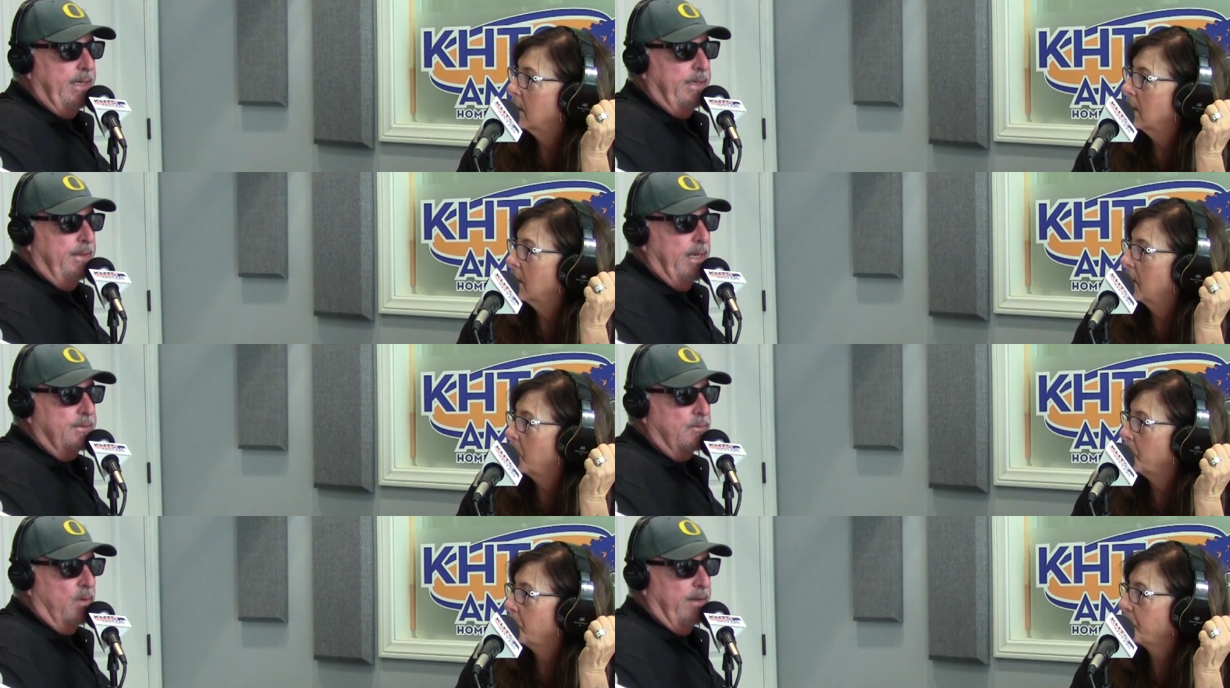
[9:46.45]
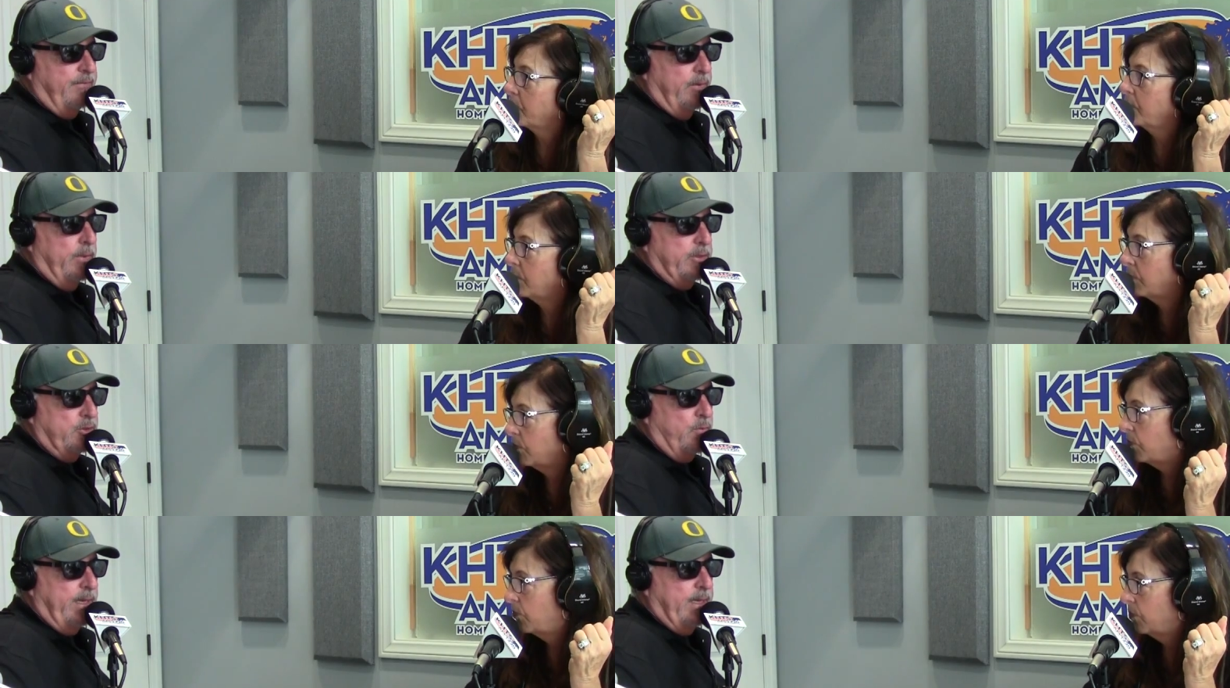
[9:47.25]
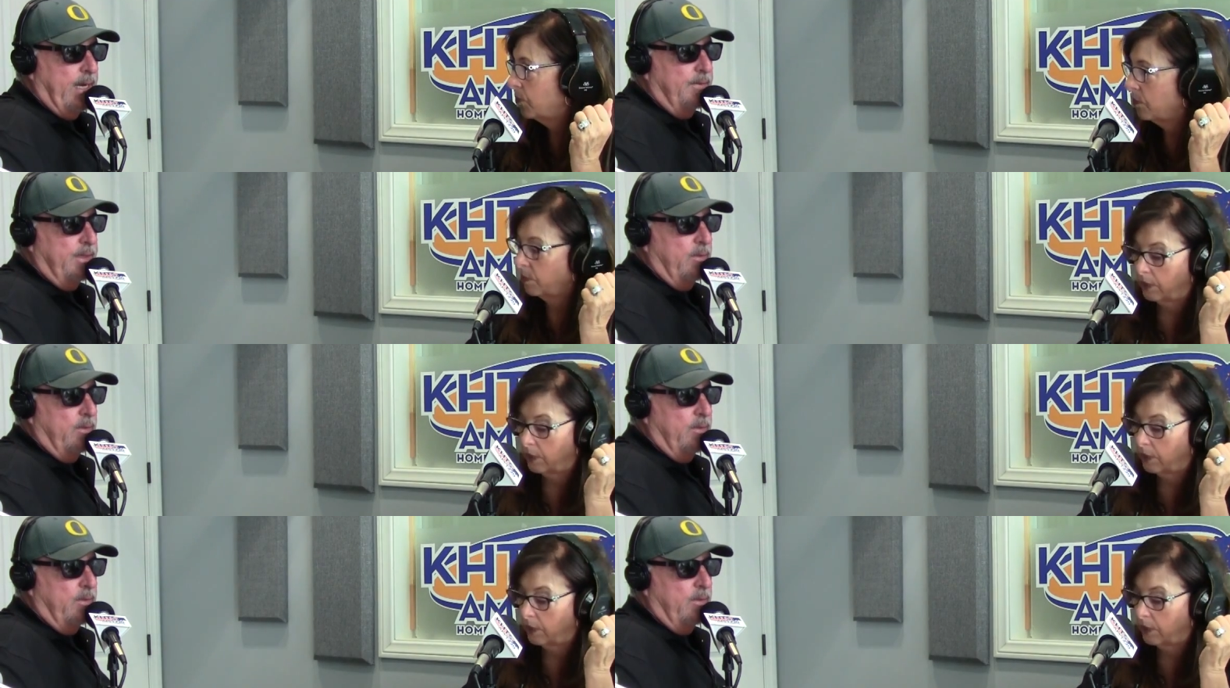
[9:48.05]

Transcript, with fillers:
Speaker 1: I need, that's why if you're a shrink out